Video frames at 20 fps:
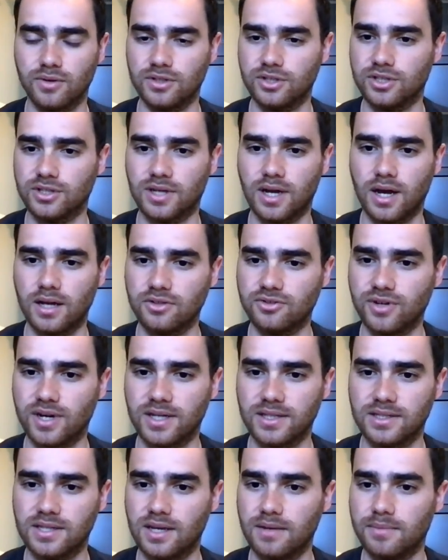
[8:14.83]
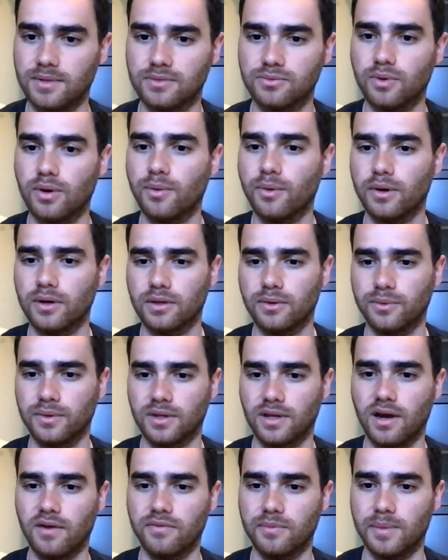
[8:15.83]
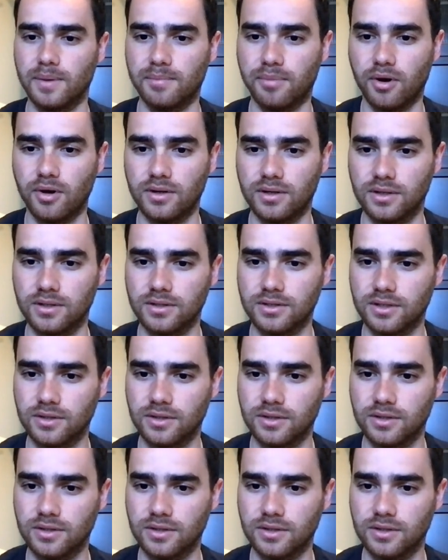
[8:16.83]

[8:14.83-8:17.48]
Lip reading: just contract statements, we're working with government partners.